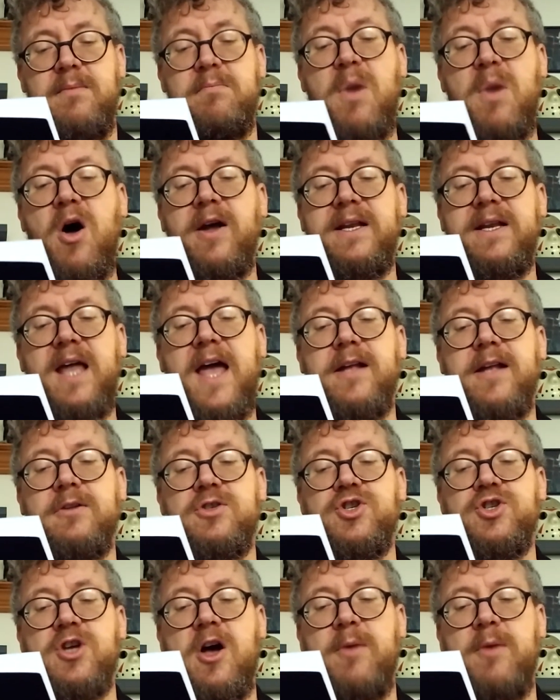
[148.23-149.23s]
Mine hailed
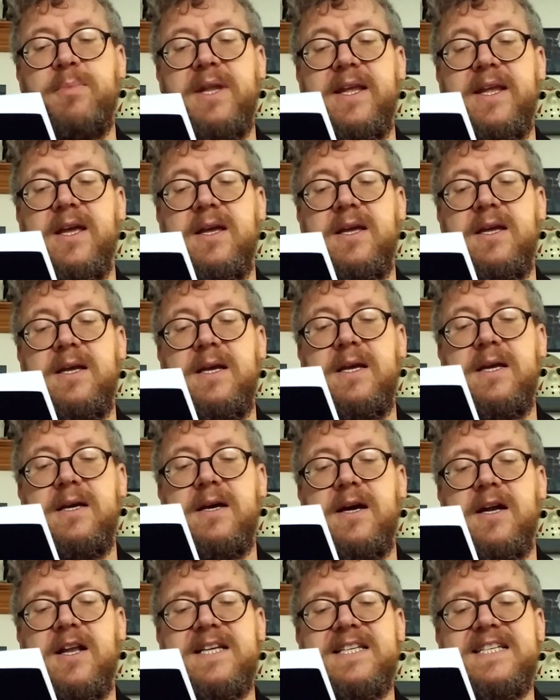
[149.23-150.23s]
sharply,
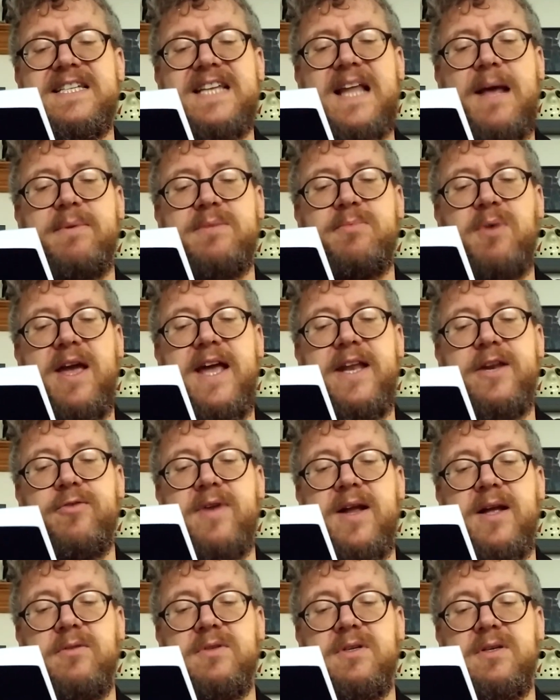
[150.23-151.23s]
and I snapped my head
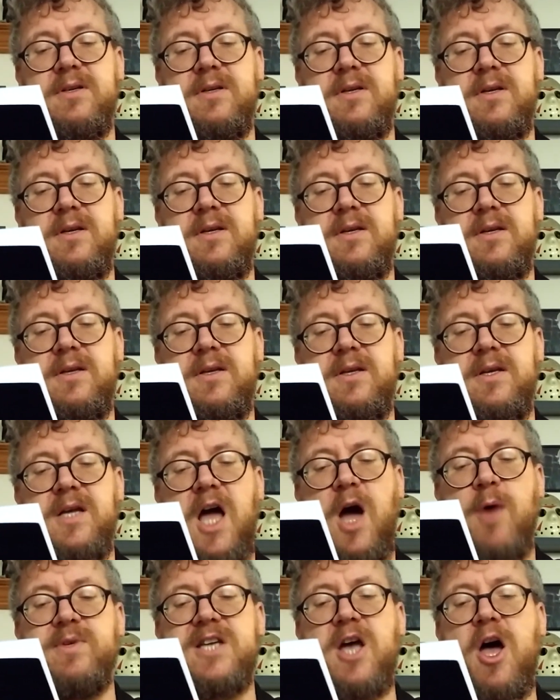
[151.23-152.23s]
around.
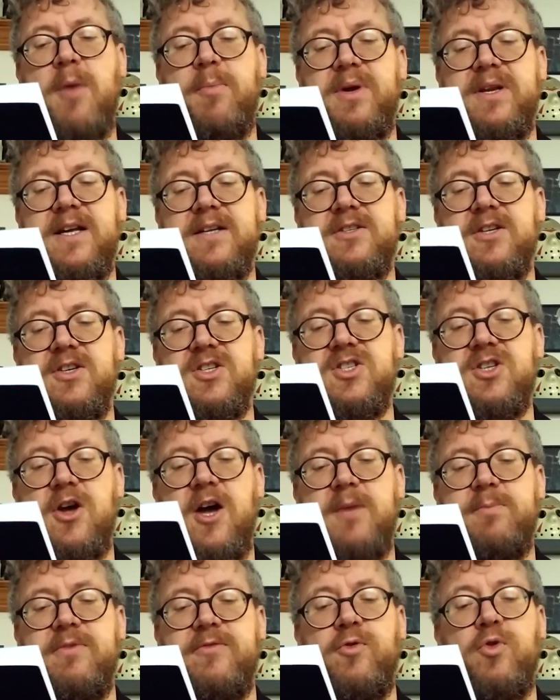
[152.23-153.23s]
I was up and at her
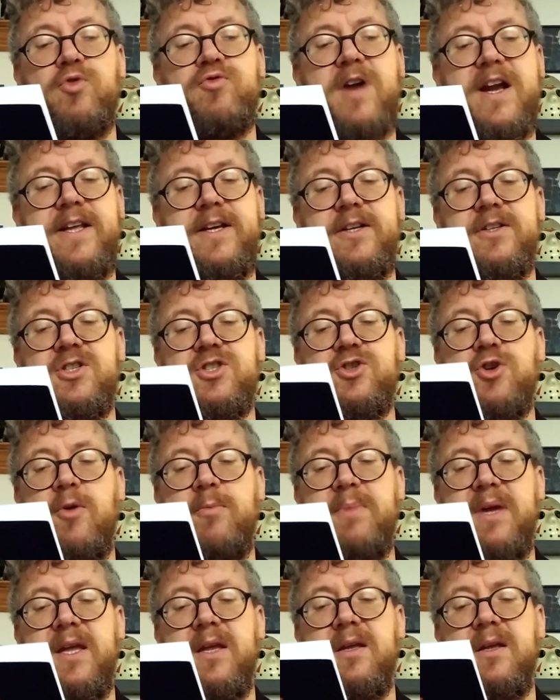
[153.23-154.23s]
side before Granny could
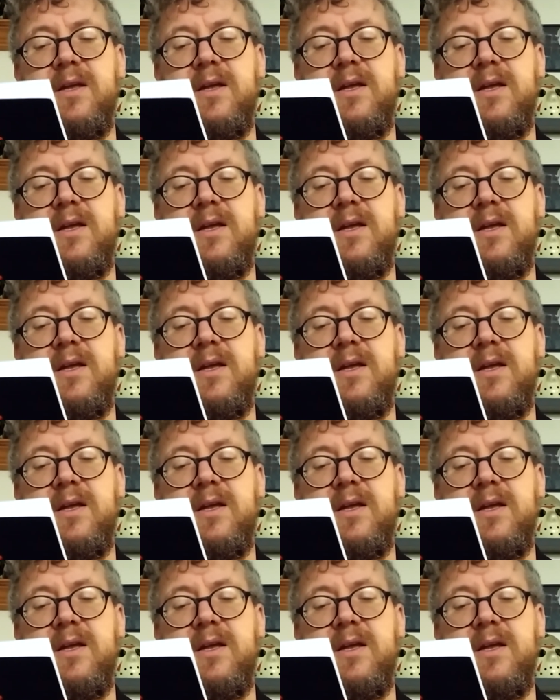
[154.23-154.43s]
stop me.